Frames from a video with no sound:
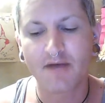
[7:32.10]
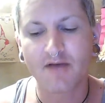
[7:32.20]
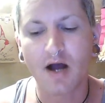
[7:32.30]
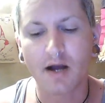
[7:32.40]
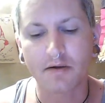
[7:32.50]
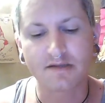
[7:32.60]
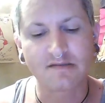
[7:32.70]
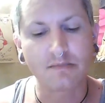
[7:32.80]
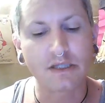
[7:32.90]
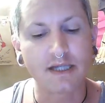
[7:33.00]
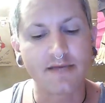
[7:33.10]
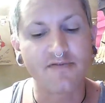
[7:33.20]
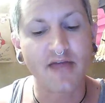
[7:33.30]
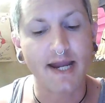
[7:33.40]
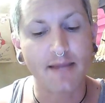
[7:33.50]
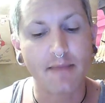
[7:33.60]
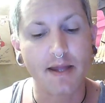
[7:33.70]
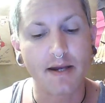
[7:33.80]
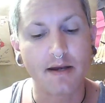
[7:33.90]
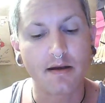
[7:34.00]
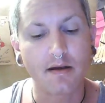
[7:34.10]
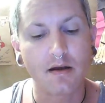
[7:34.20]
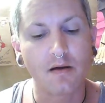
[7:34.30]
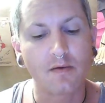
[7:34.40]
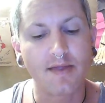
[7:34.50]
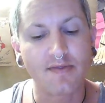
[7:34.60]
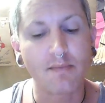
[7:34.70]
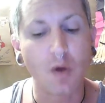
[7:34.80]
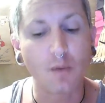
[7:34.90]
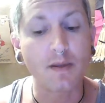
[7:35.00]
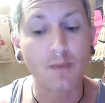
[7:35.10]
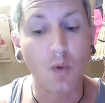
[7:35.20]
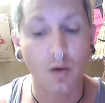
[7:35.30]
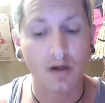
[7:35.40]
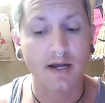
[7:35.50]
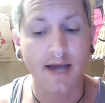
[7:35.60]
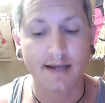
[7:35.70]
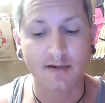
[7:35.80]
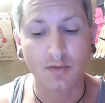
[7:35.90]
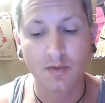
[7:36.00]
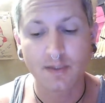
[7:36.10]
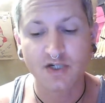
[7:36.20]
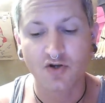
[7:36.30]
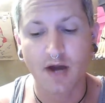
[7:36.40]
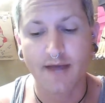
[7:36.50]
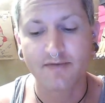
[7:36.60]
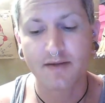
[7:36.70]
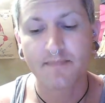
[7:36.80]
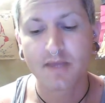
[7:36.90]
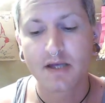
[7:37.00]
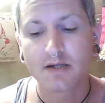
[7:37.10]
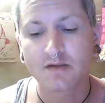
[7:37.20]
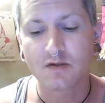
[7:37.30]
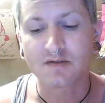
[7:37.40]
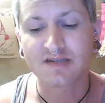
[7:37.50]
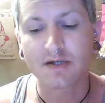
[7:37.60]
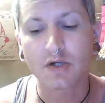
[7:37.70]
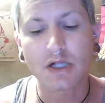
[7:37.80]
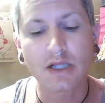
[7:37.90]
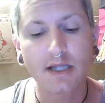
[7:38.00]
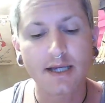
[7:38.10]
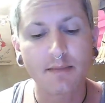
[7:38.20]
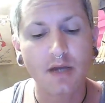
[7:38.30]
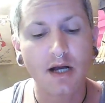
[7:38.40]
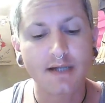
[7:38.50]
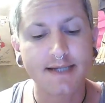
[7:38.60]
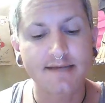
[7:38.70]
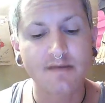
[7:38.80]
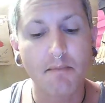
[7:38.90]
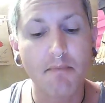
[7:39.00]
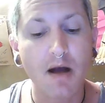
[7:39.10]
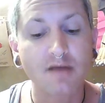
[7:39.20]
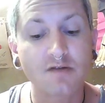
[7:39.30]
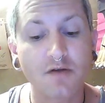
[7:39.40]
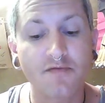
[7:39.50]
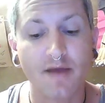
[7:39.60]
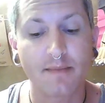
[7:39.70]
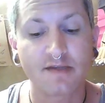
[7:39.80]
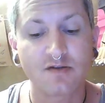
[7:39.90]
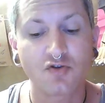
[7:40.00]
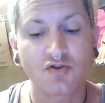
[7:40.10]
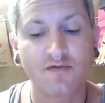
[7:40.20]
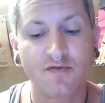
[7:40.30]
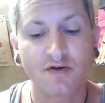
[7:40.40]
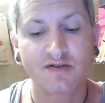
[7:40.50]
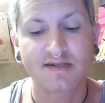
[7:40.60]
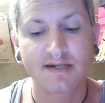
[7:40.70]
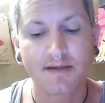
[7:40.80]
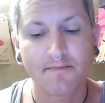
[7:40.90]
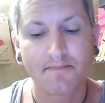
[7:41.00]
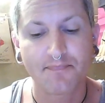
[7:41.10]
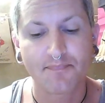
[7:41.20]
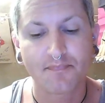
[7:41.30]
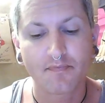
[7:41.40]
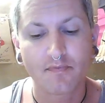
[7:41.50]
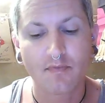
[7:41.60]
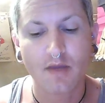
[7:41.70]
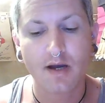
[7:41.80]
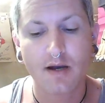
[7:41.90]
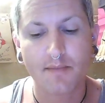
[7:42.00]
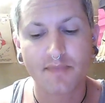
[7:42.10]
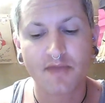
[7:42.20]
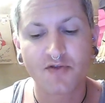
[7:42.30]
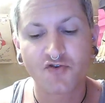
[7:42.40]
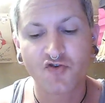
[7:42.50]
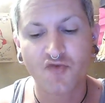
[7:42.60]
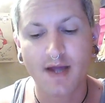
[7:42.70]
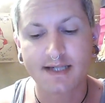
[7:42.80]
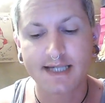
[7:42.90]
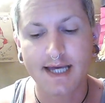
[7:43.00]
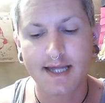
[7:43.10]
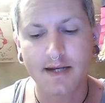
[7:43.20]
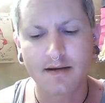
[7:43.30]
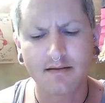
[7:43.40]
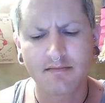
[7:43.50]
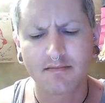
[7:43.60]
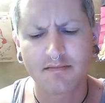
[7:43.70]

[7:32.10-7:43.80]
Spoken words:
Cochrane's belief that had been, that the boat people were connected with witchcraft. So Steele claimed contacts among certain families who traversed the Trent and